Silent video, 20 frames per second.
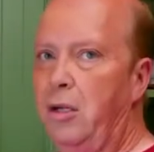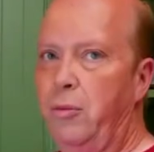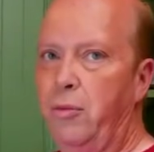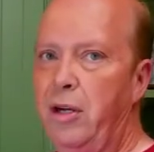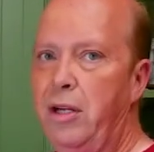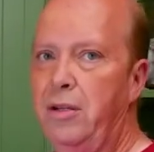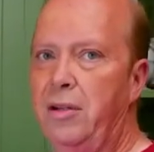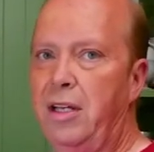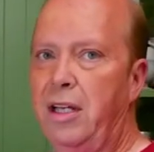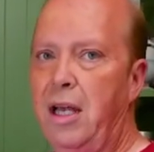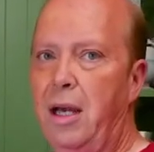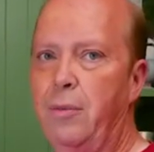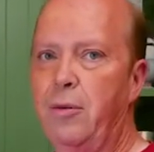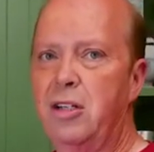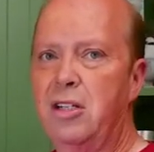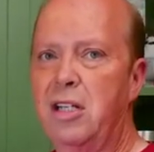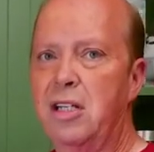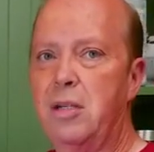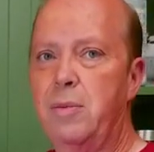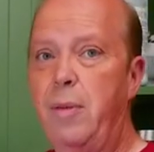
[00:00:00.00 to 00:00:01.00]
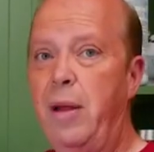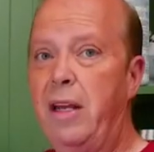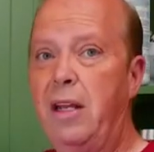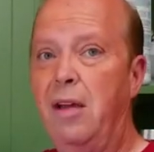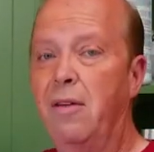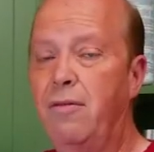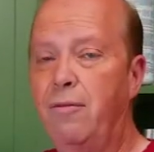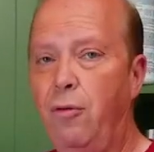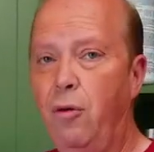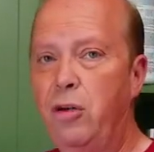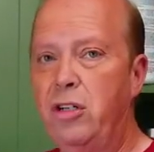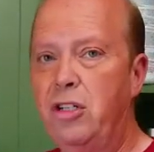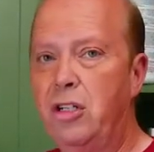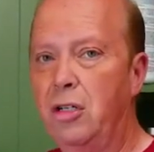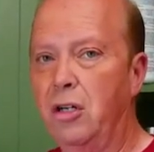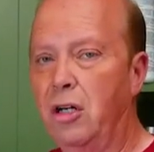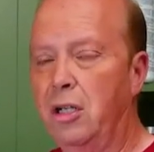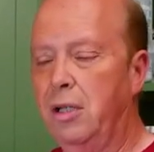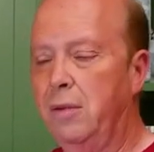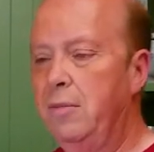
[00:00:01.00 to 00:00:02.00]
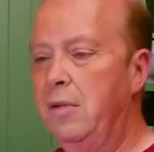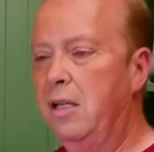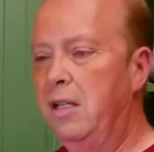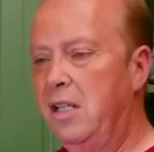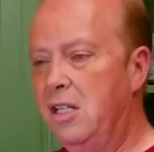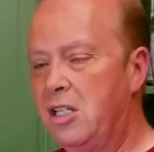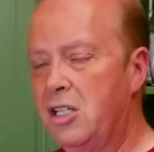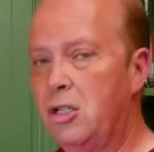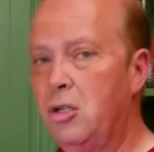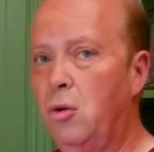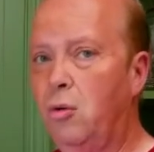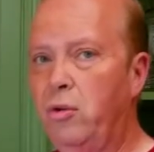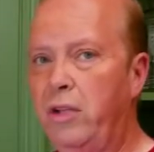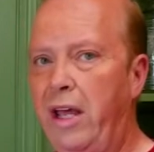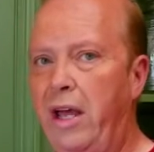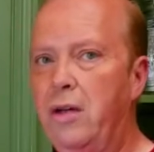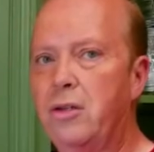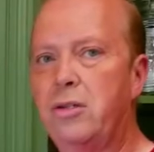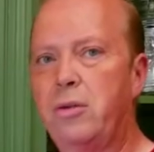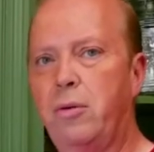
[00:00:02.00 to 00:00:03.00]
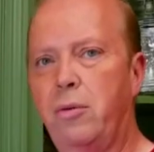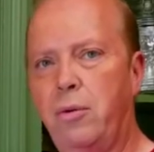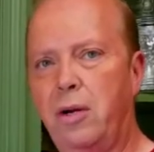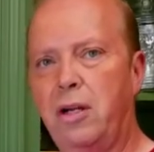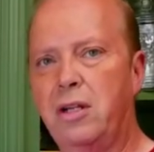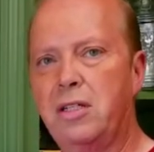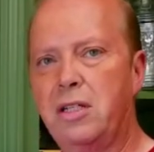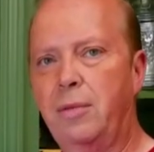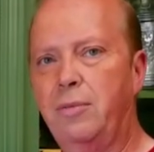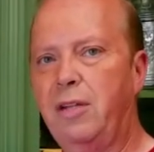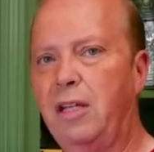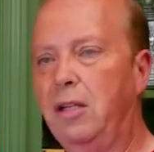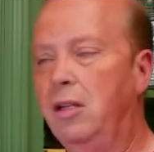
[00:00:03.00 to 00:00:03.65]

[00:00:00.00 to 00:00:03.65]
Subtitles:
rid of the cupboards and spending a fortune on them, this is an old house, we wanted something that